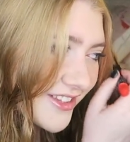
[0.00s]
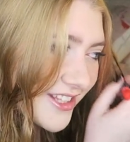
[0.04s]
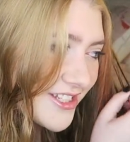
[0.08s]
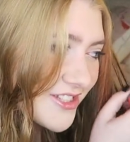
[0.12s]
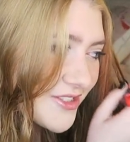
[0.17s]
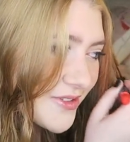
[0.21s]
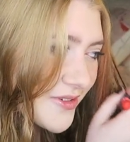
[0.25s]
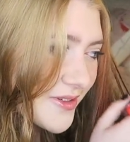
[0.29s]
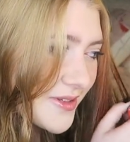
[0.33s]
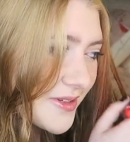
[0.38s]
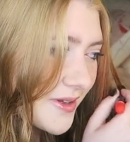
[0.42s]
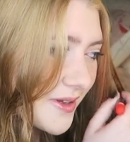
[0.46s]
feel
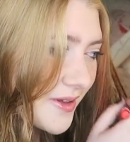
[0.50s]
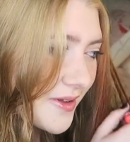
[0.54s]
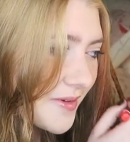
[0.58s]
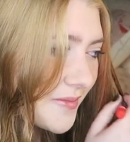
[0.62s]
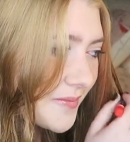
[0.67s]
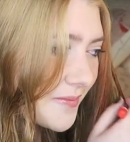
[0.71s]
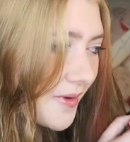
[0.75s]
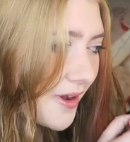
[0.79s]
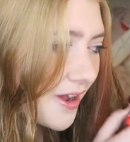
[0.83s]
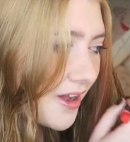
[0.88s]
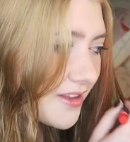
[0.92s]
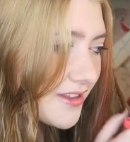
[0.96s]
like doing
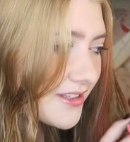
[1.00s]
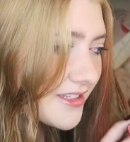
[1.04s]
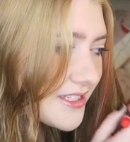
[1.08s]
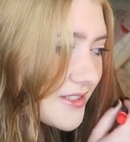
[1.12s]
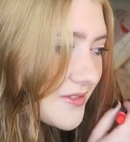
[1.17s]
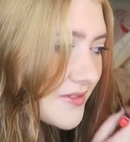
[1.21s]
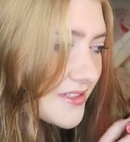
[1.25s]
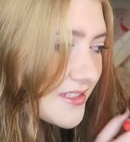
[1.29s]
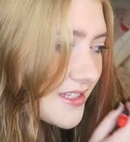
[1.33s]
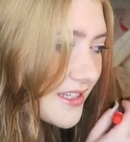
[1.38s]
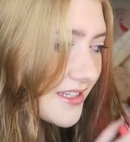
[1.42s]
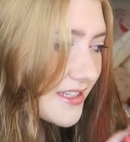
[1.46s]

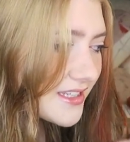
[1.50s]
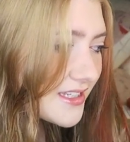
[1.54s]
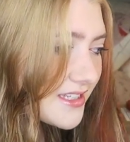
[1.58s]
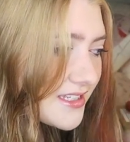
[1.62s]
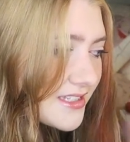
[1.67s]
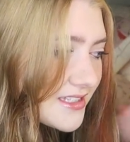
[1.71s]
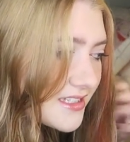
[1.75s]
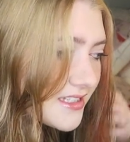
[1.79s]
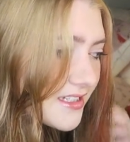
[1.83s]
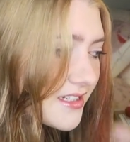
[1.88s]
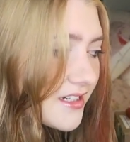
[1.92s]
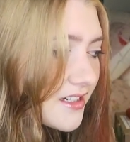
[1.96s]
Molly's was like
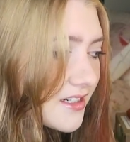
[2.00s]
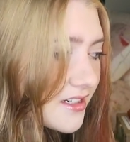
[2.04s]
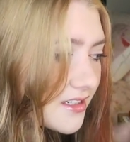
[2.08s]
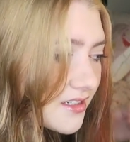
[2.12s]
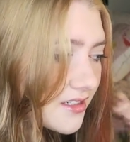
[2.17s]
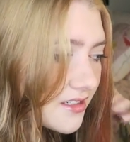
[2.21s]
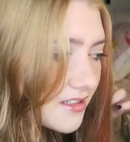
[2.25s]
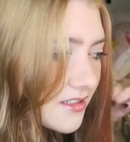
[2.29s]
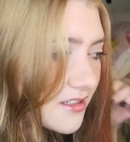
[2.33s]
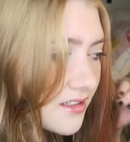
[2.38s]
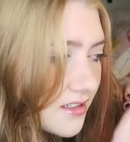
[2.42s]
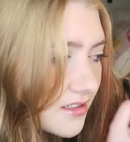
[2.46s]

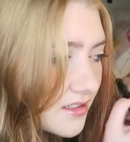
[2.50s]
easier.